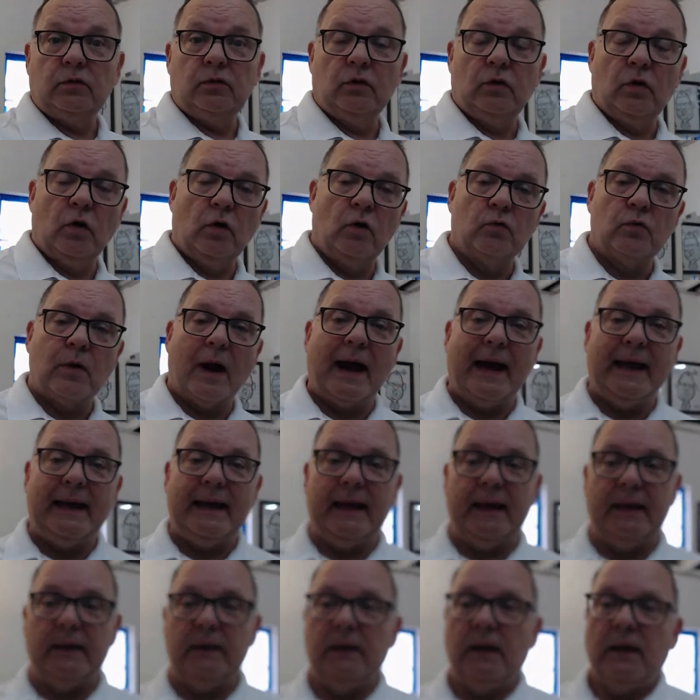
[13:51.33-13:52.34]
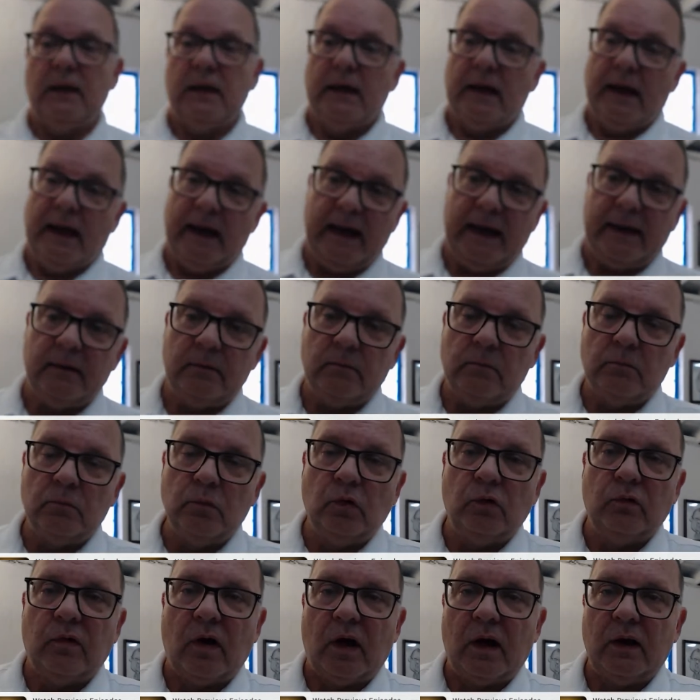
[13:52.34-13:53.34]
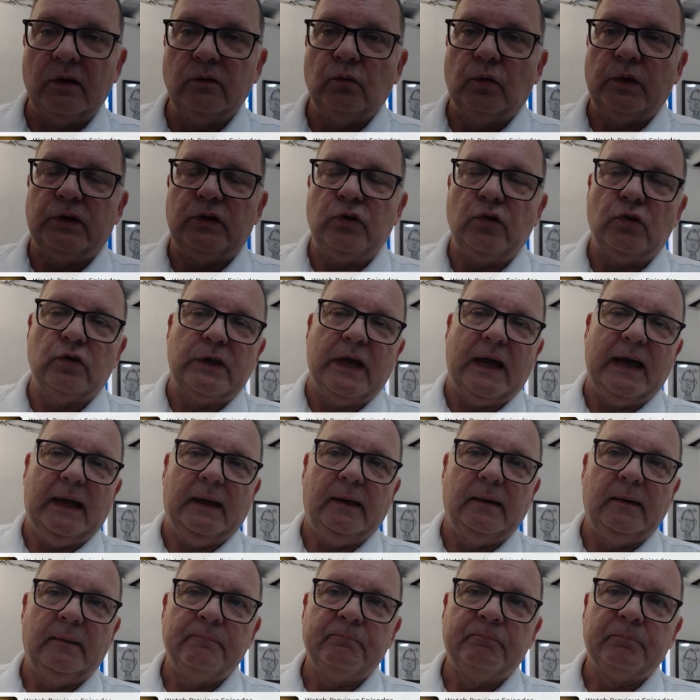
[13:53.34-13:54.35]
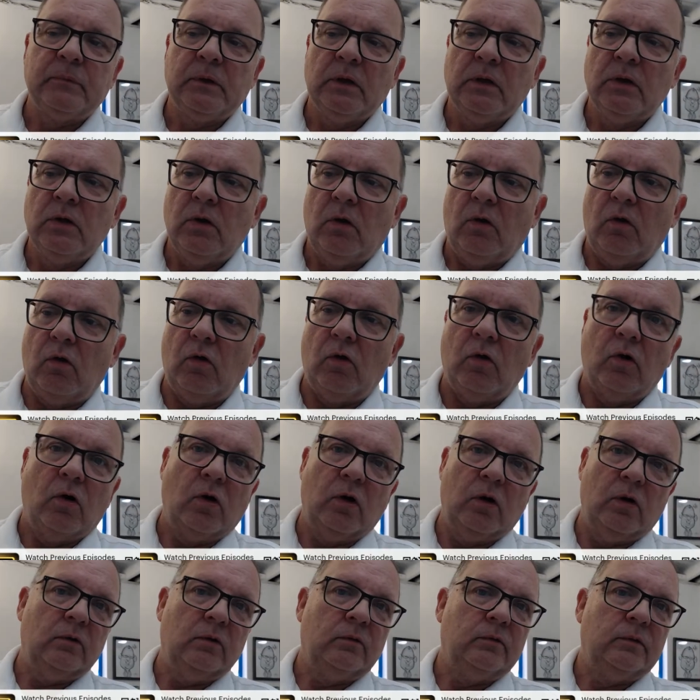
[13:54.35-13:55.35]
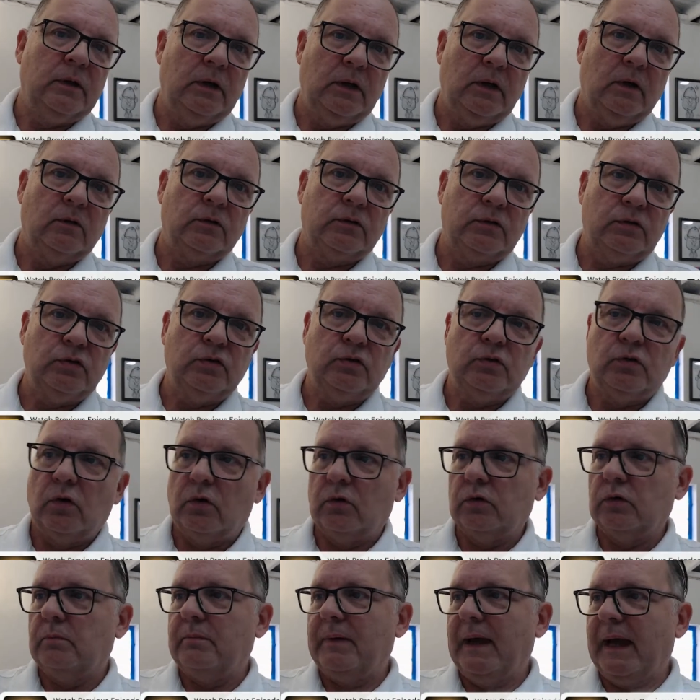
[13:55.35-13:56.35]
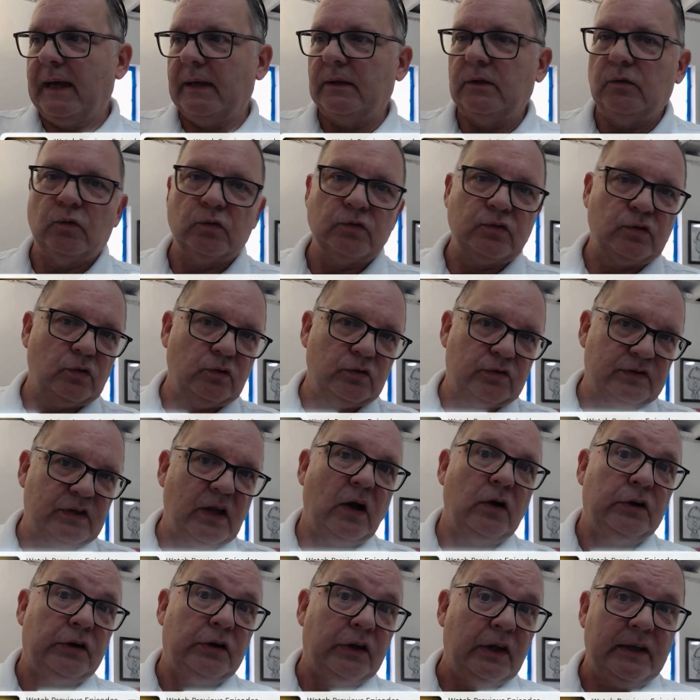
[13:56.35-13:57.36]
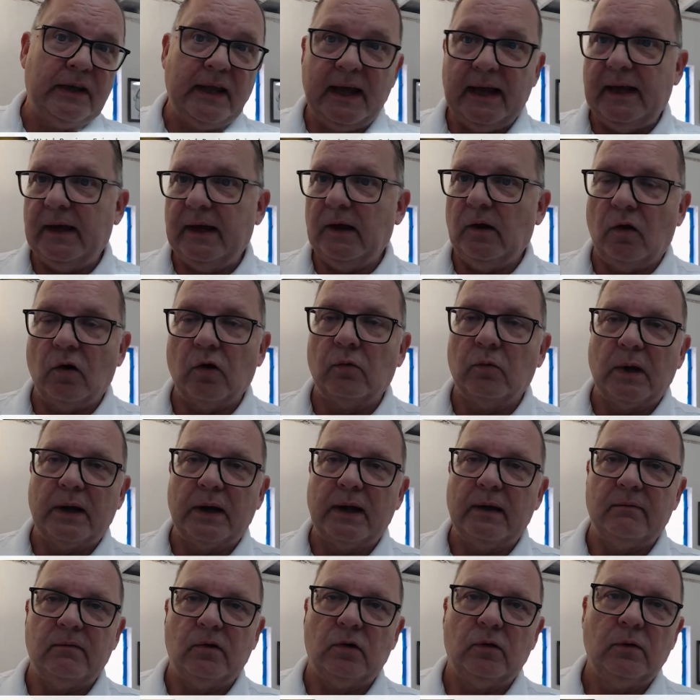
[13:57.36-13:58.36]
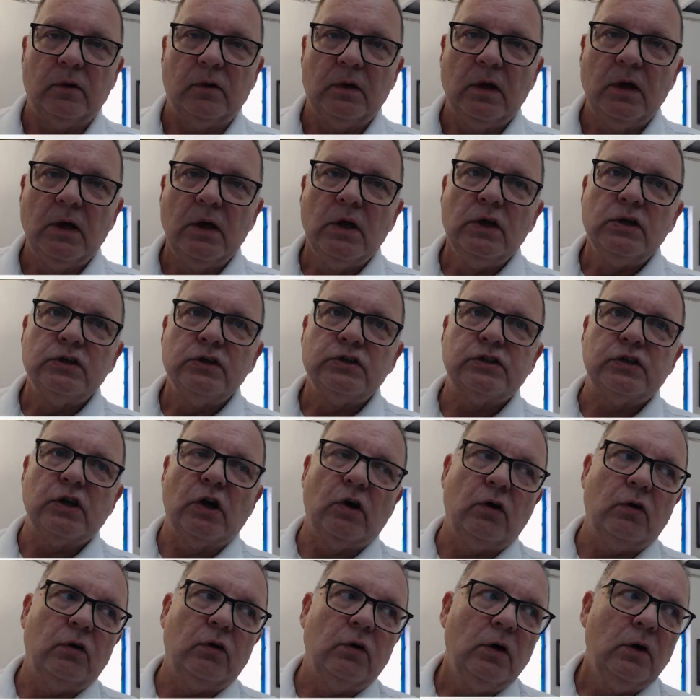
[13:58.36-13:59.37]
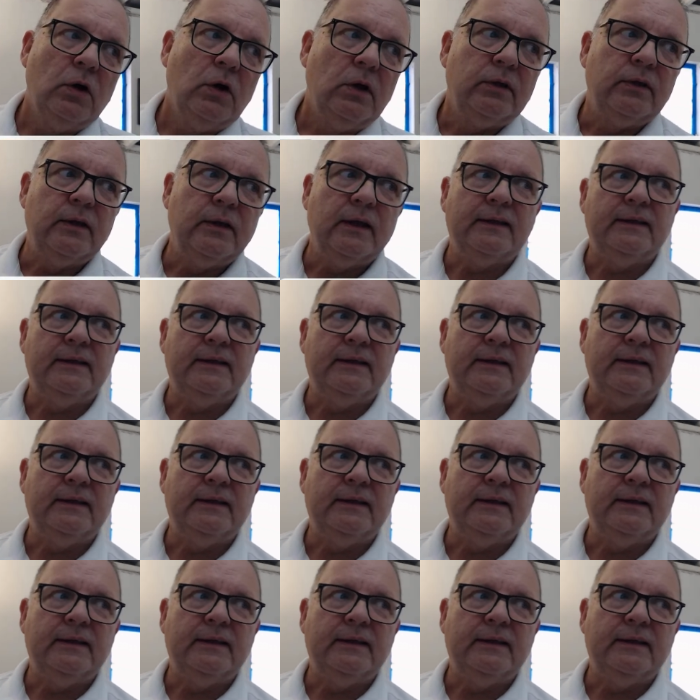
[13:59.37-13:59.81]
go right in and move on with your day, or to go to bed, or to start the day, or whatever. So the